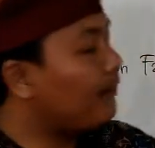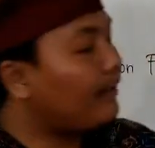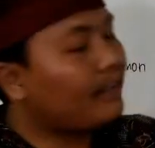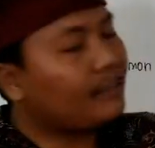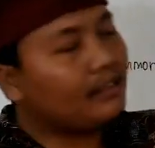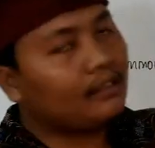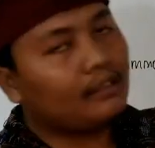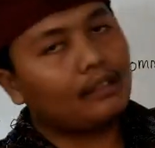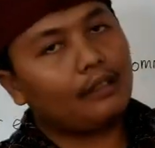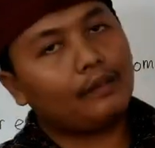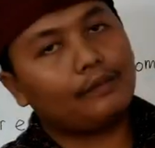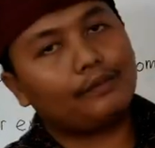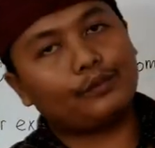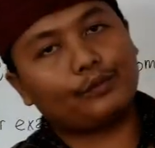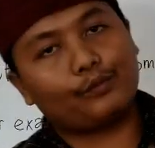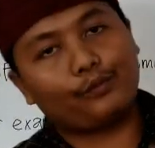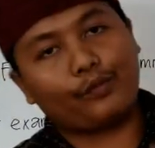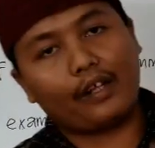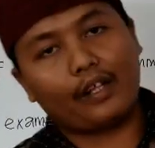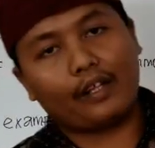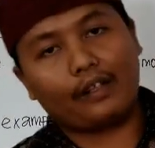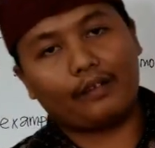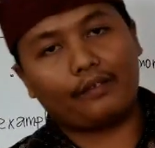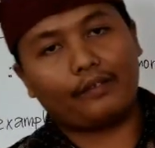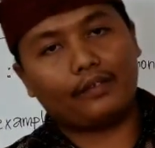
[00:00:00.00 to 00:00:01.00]
factor of
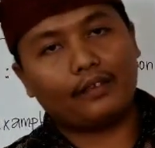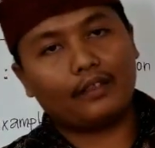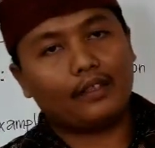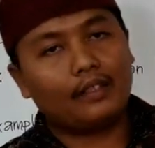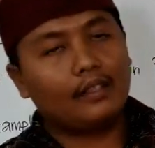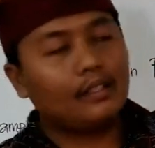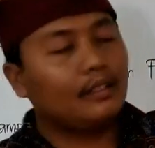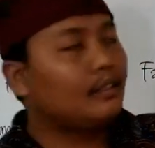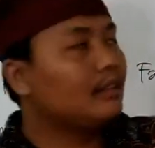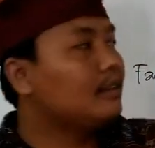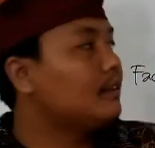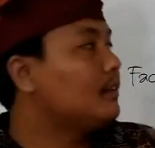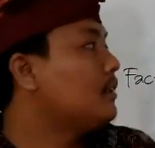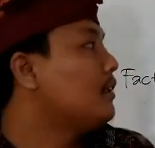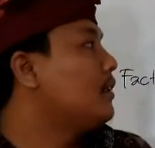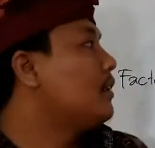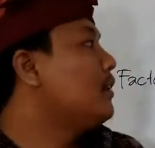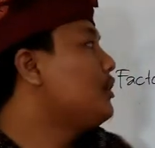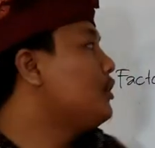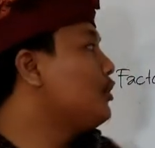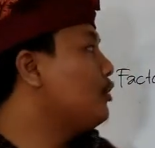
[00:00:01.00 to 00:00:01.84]
12?